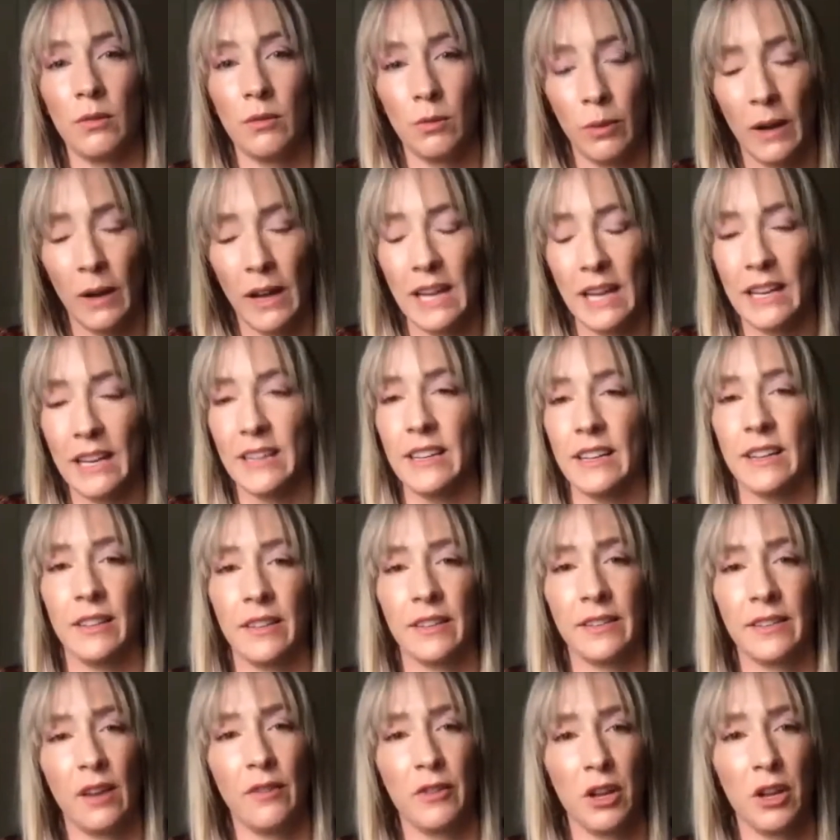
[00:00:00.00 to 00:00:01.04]
red and the
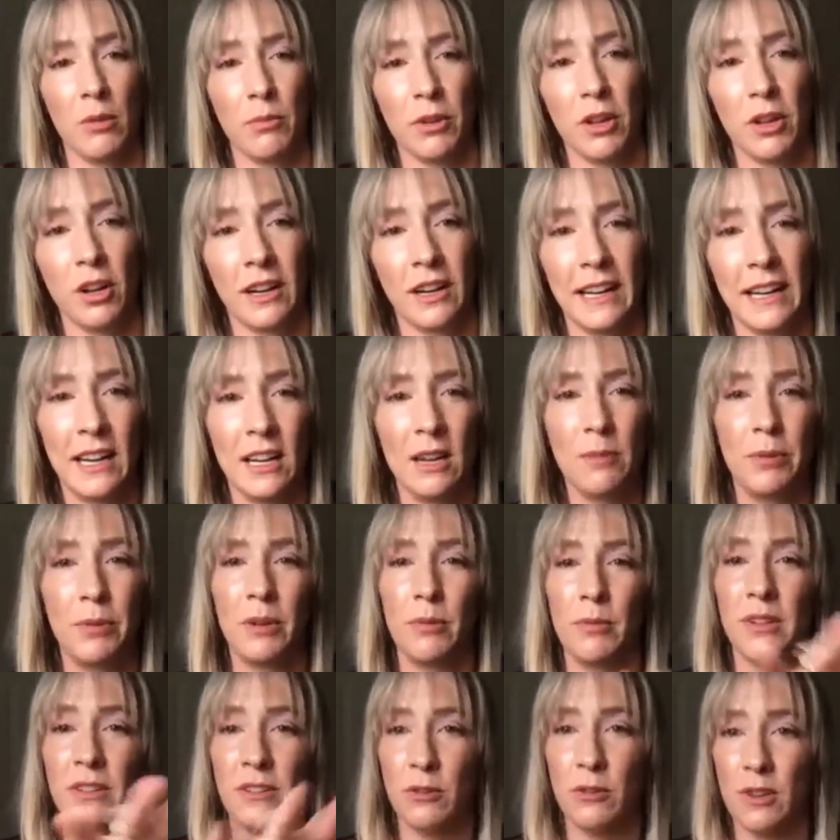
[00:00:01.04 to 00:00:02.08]
Sauvignon Blanc. I kind of put
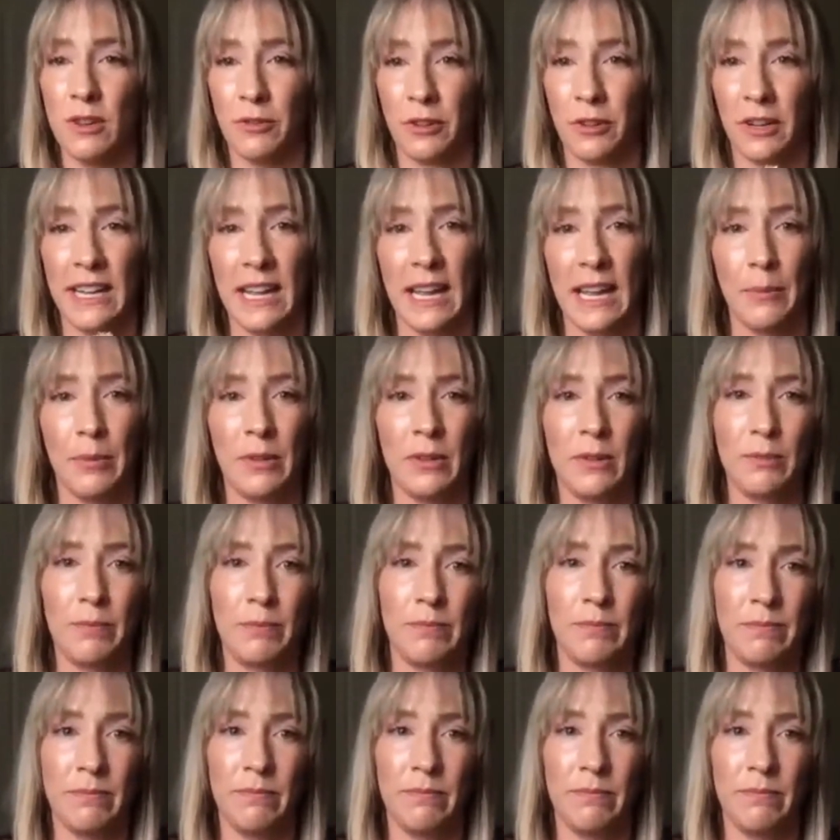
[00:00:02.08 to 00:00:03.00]
them in two different camps.